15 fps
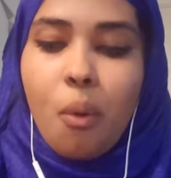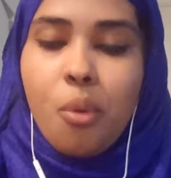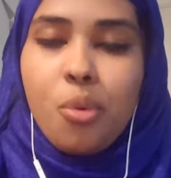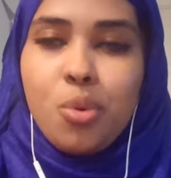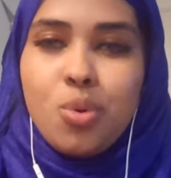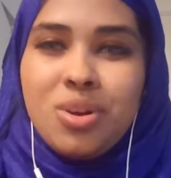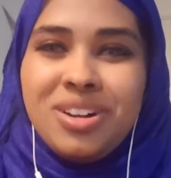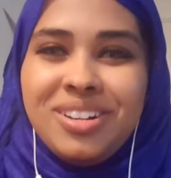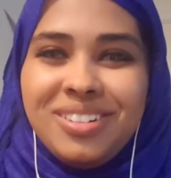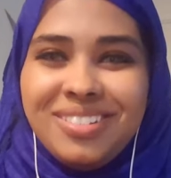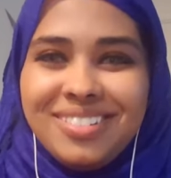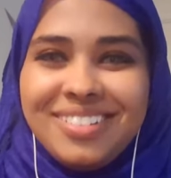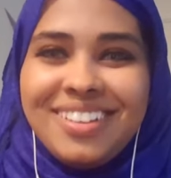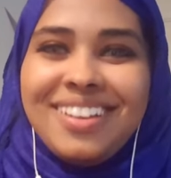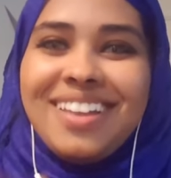who
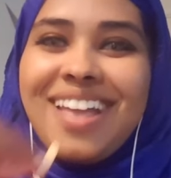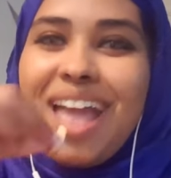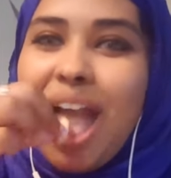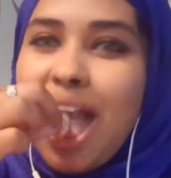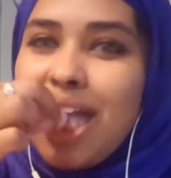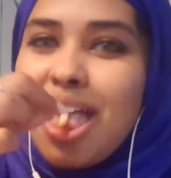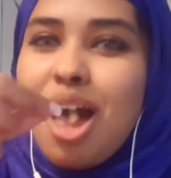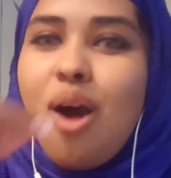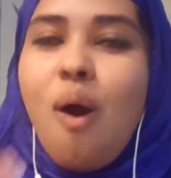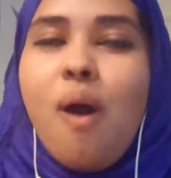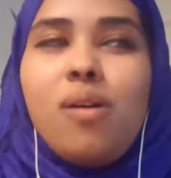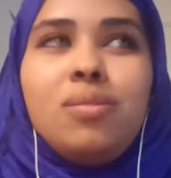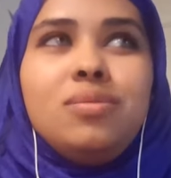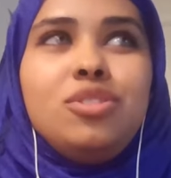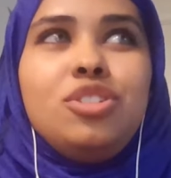
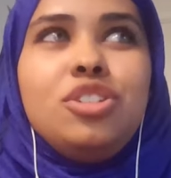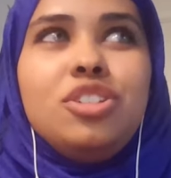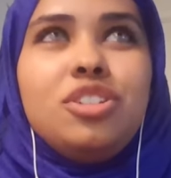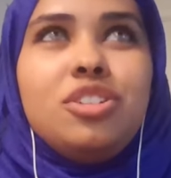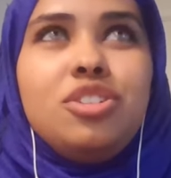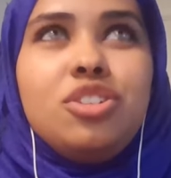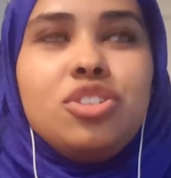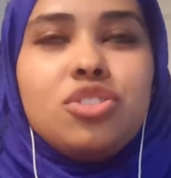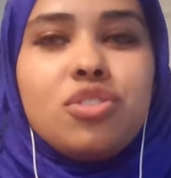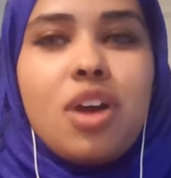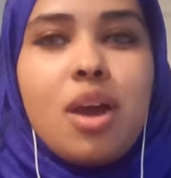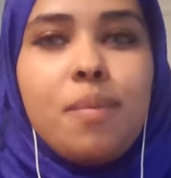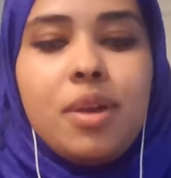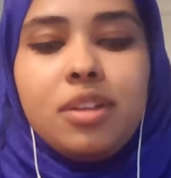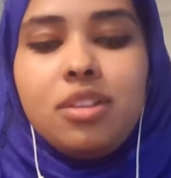she's
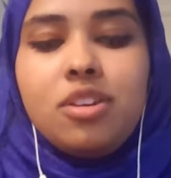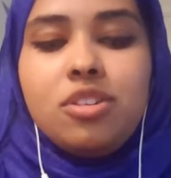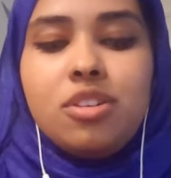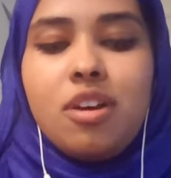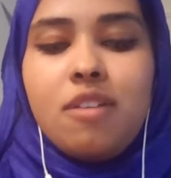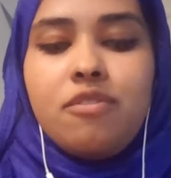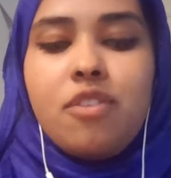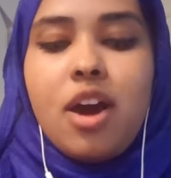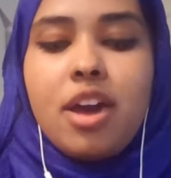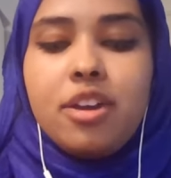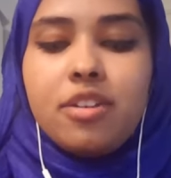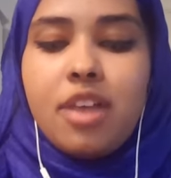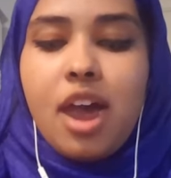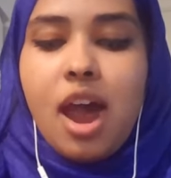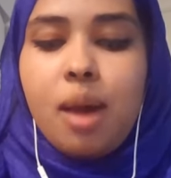describing a
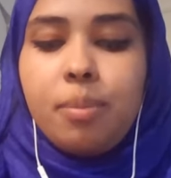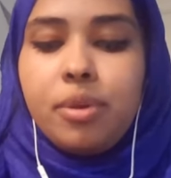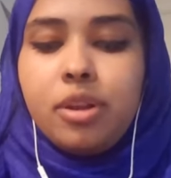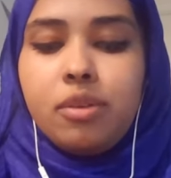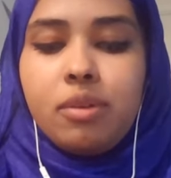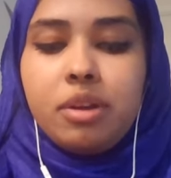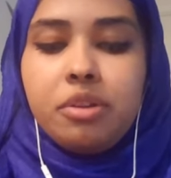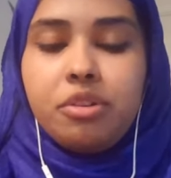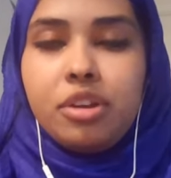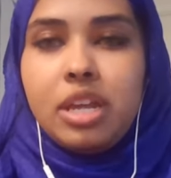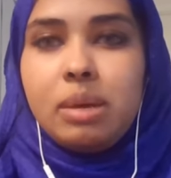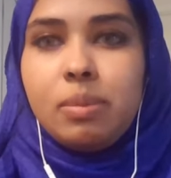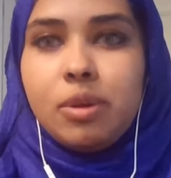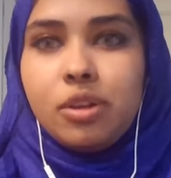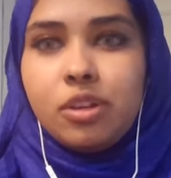fire that happened around her
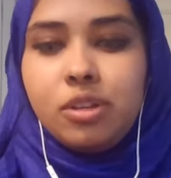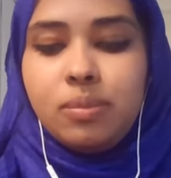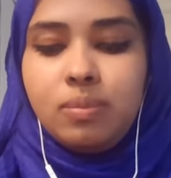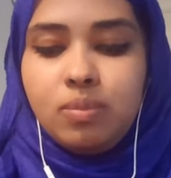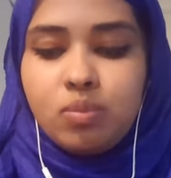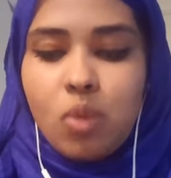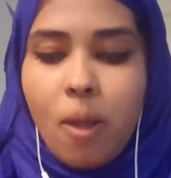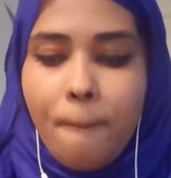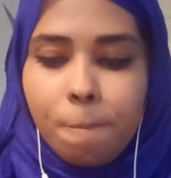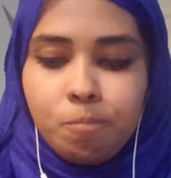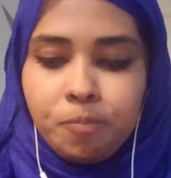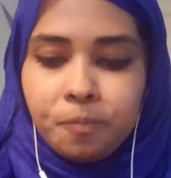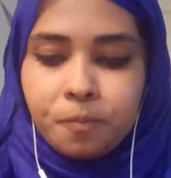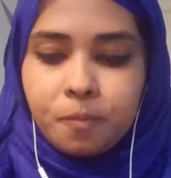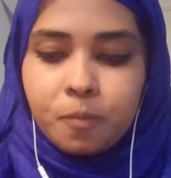neighborhood
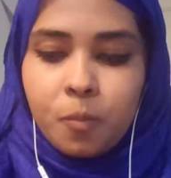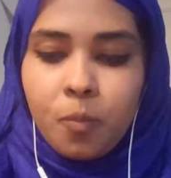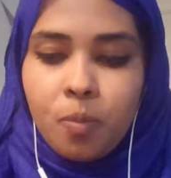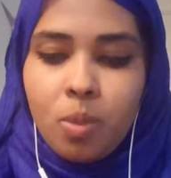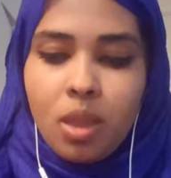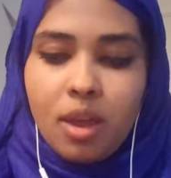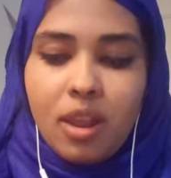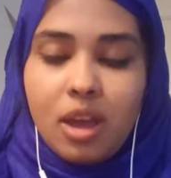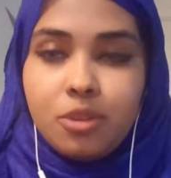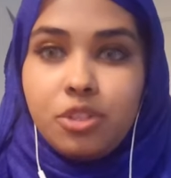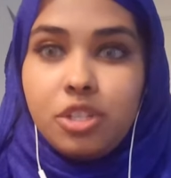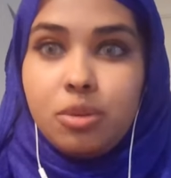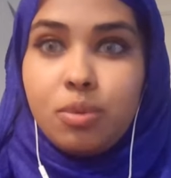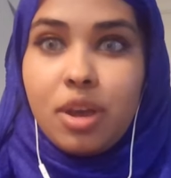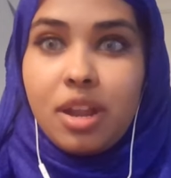and how
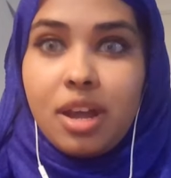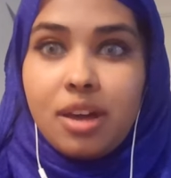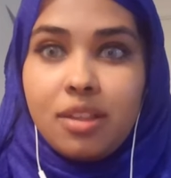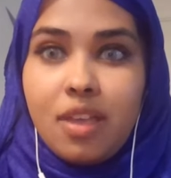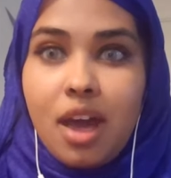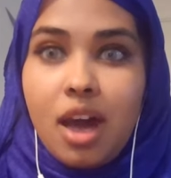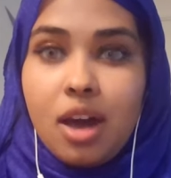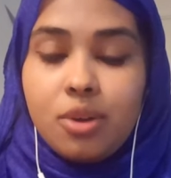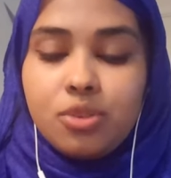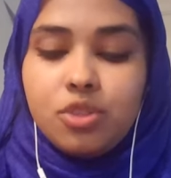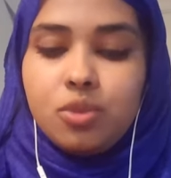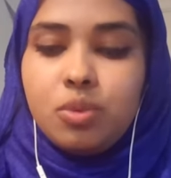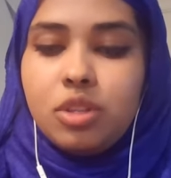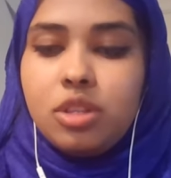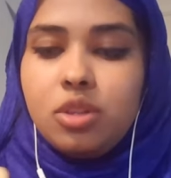she ran out of the
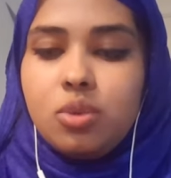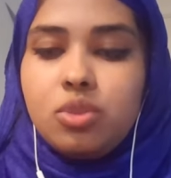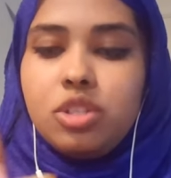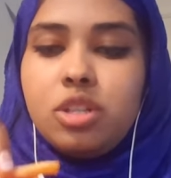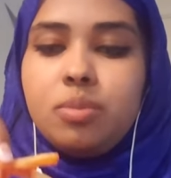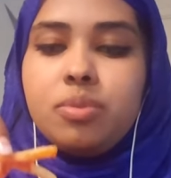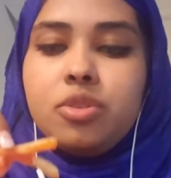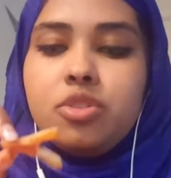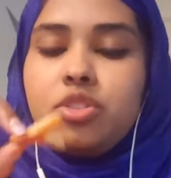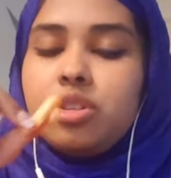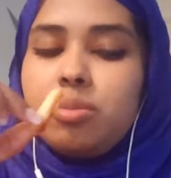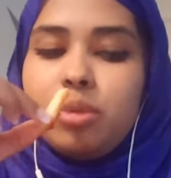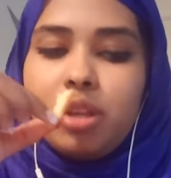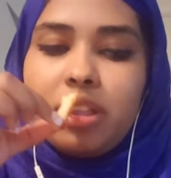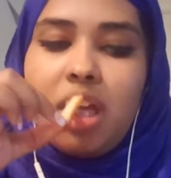house with no slippers or
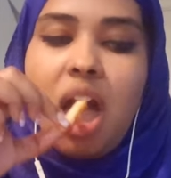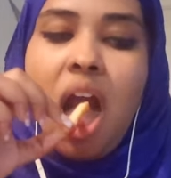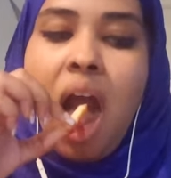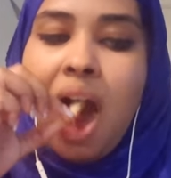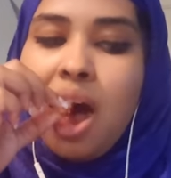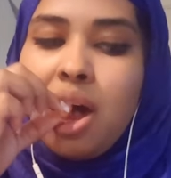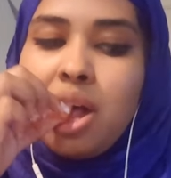something like that.